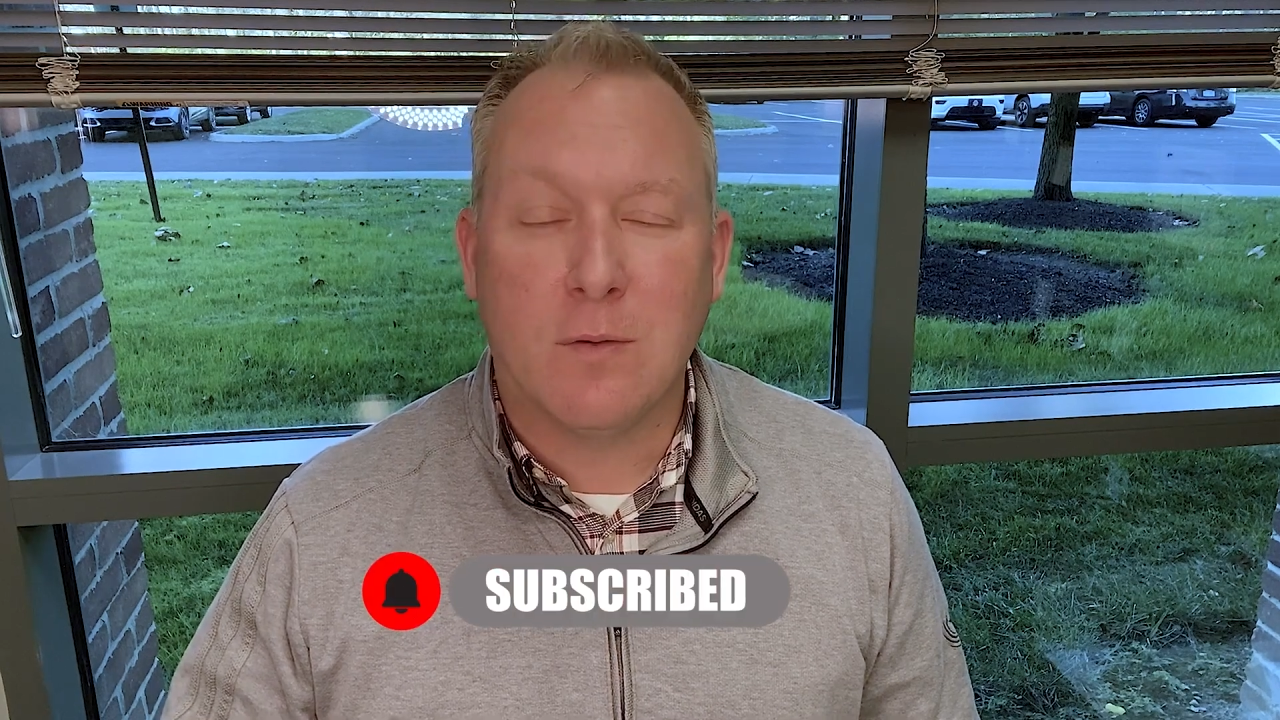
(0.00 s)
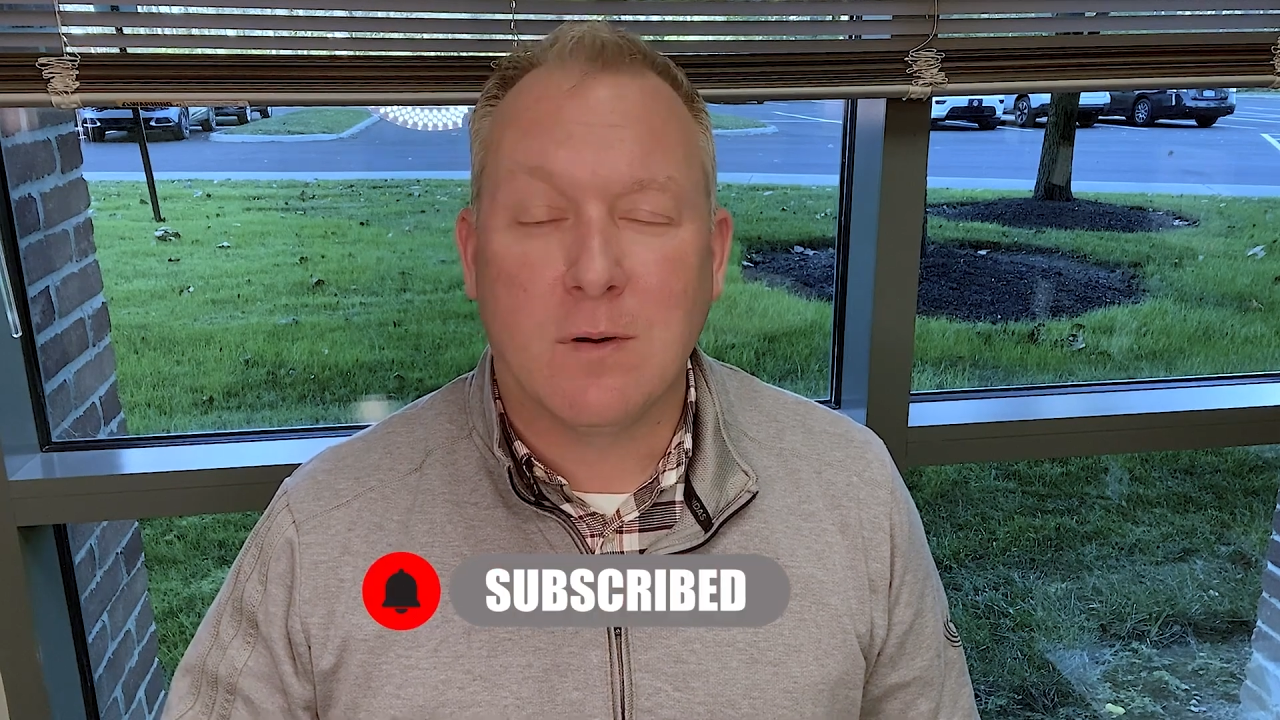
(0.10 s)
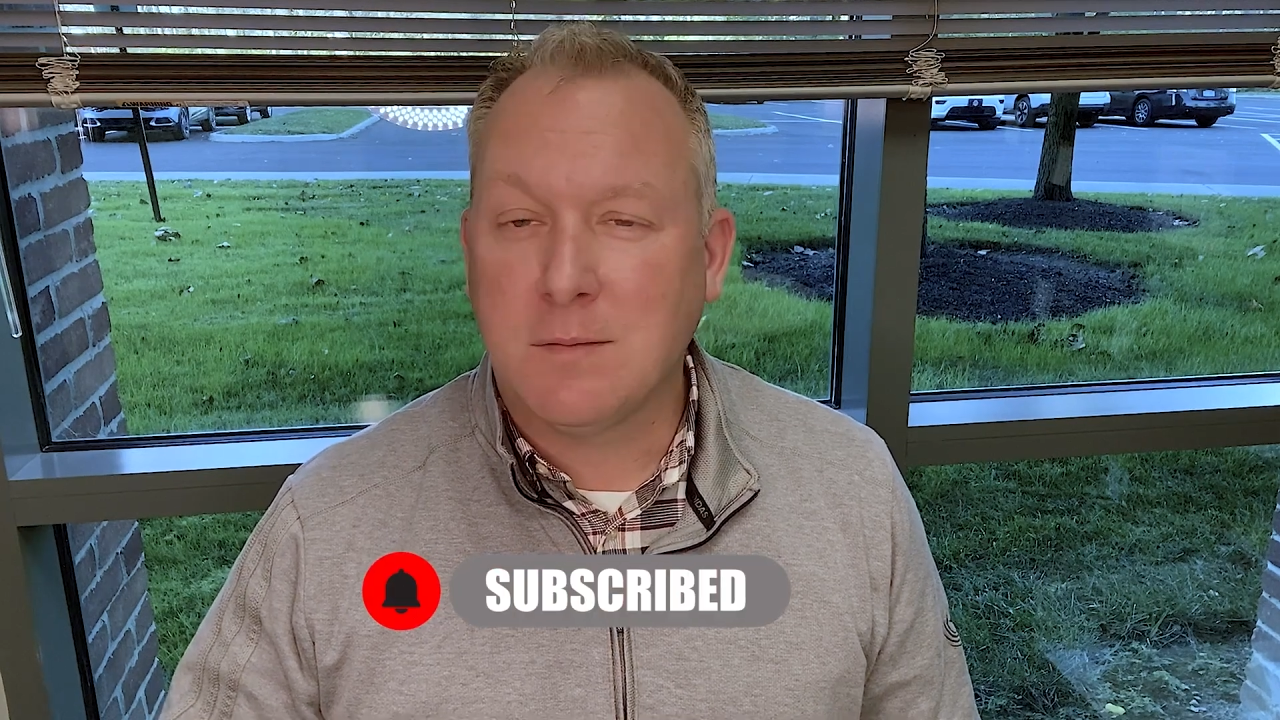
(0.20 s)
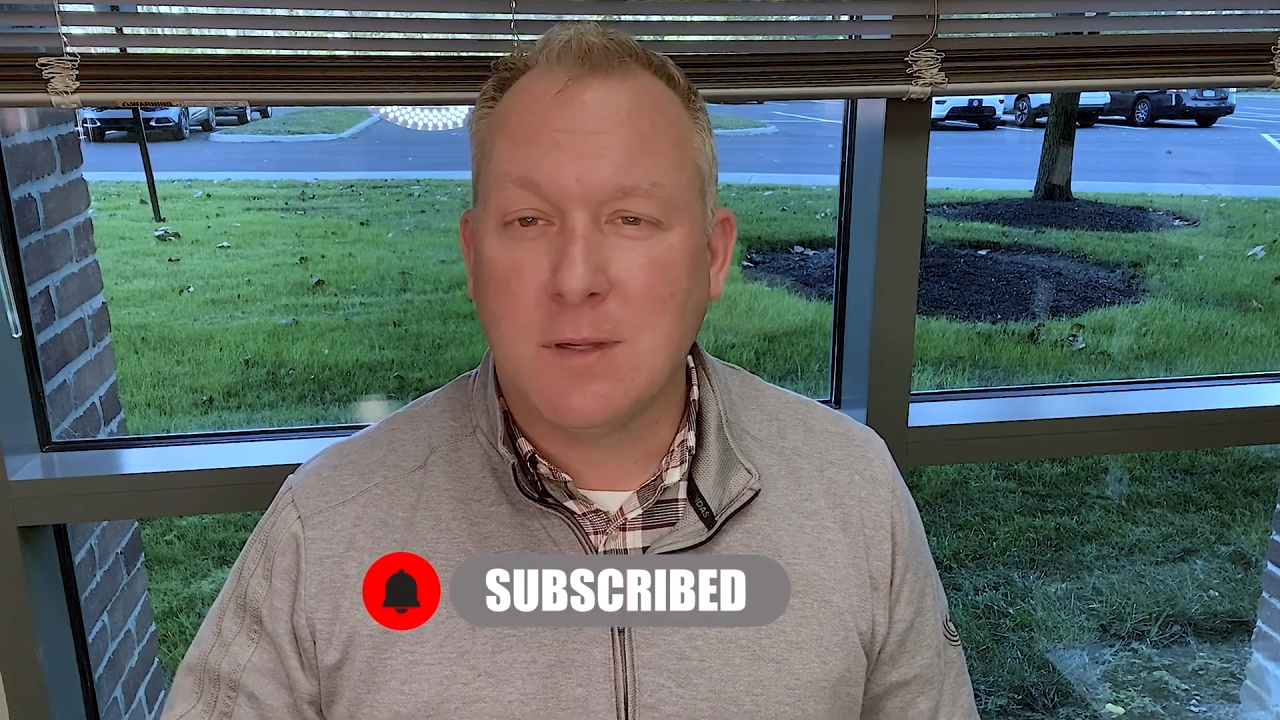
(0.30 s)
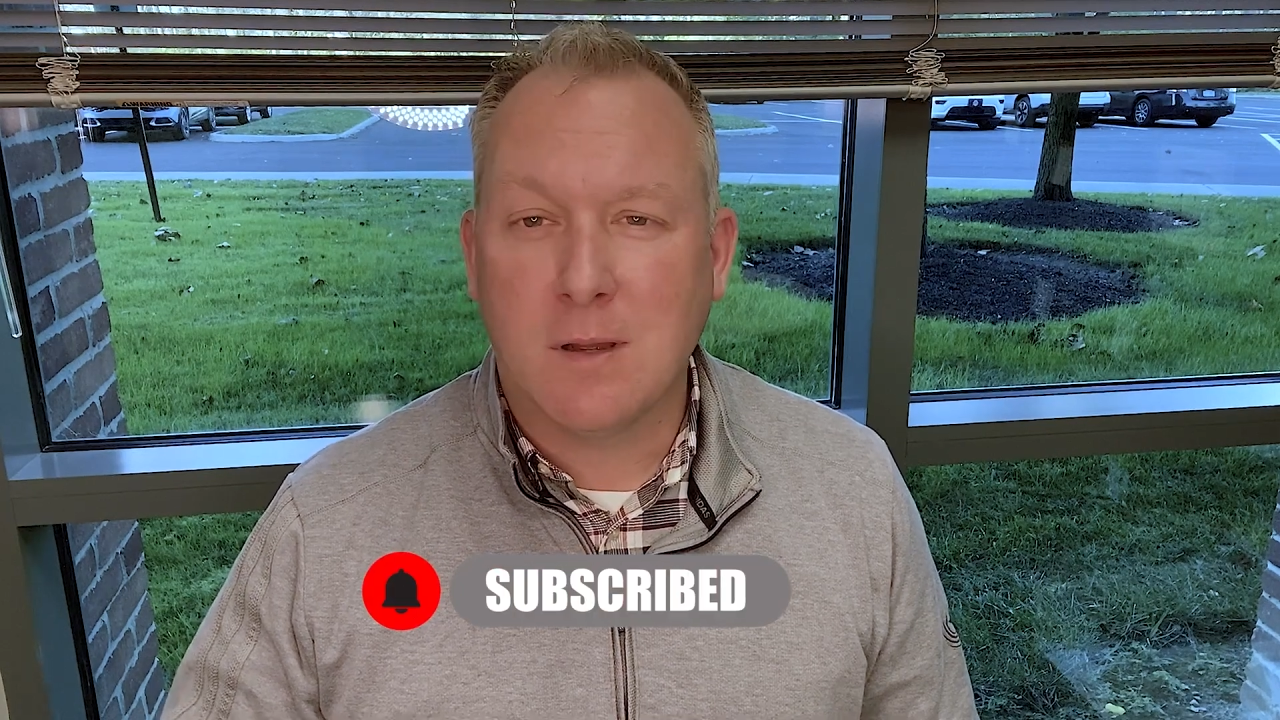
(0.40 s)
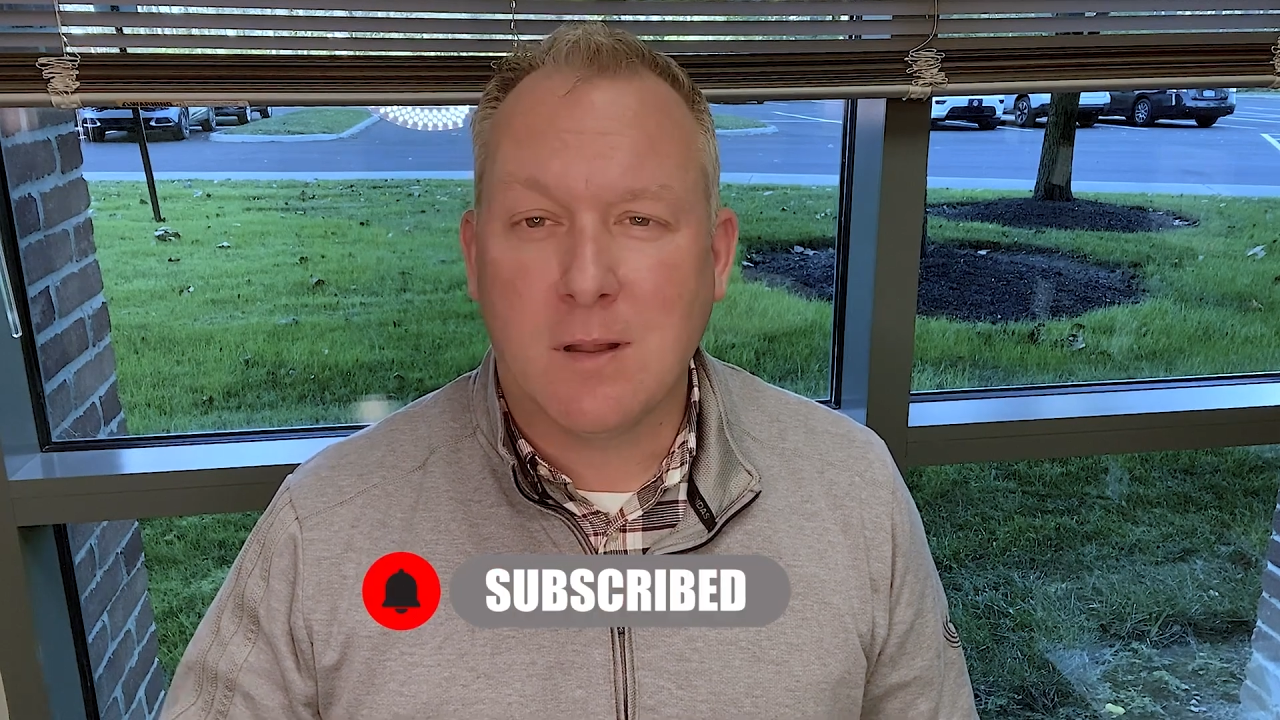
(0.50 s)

or to